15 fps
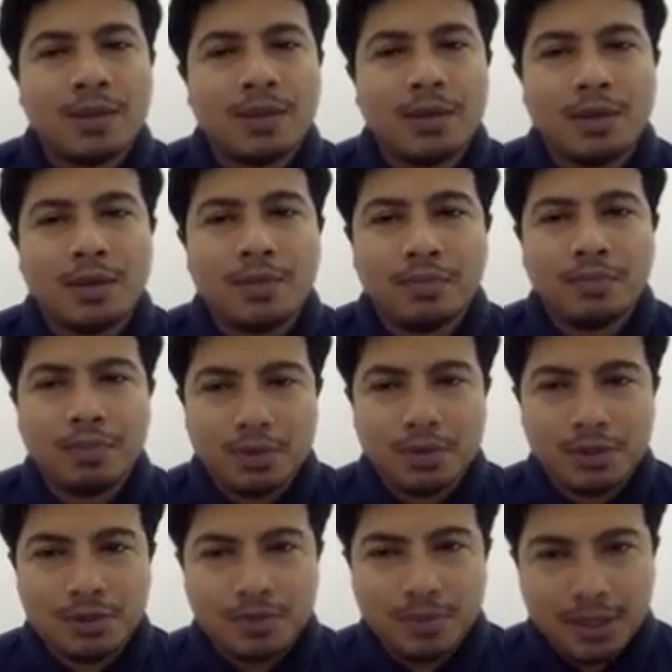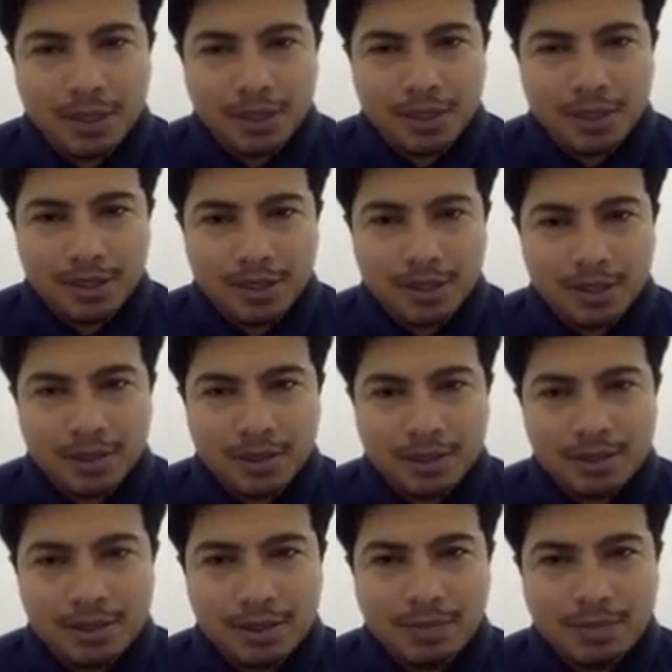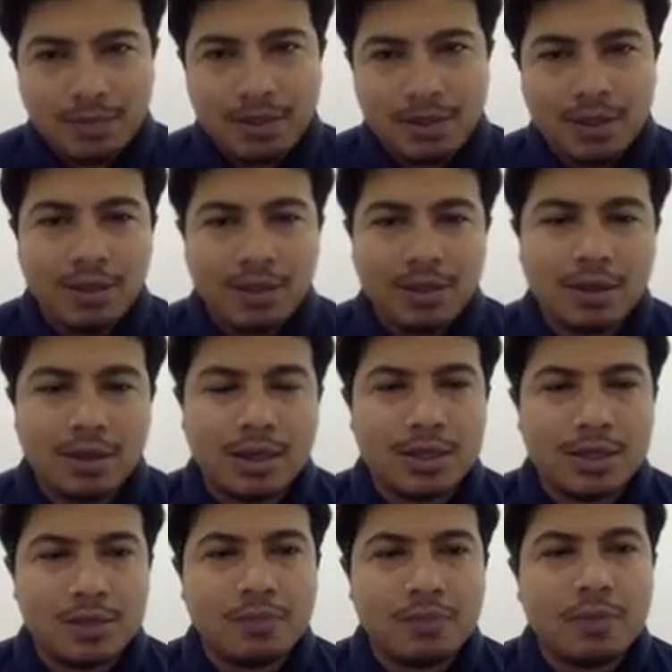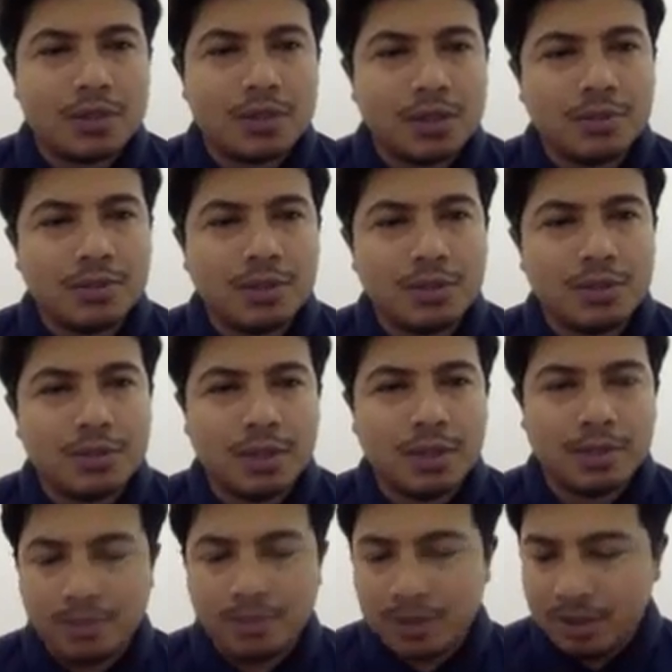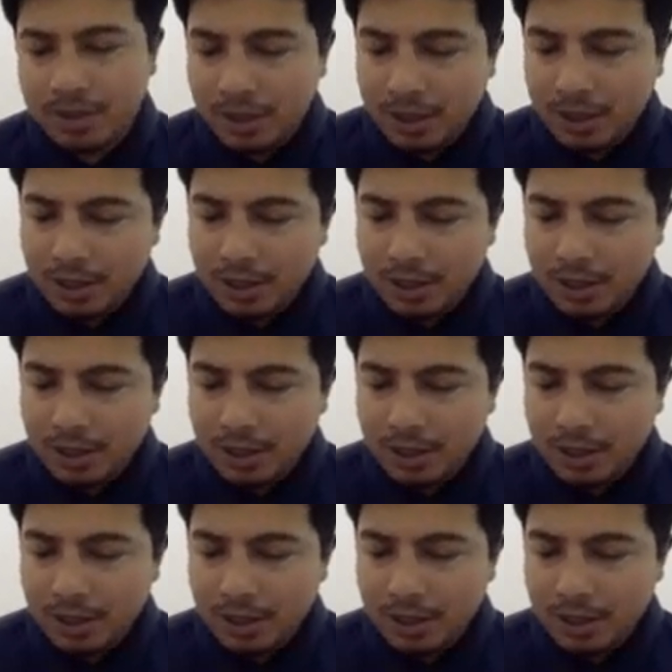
a possibility, something that is possible to happen